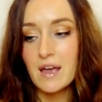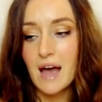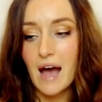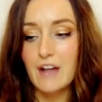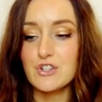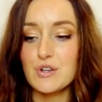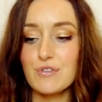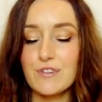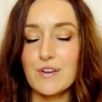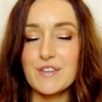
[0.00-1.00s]
I do
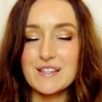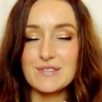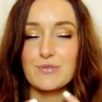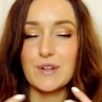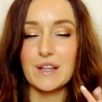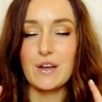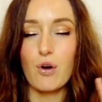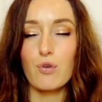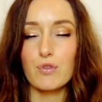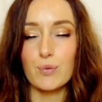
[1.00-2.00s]
feel this really
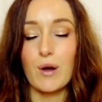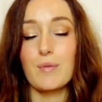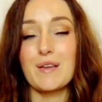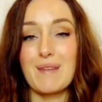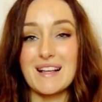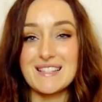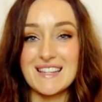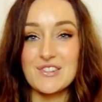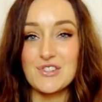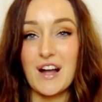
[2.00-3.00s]
overwhelming
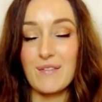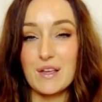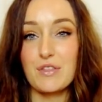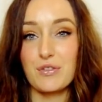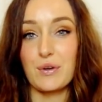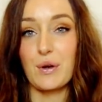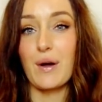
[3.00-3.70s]
message coming through,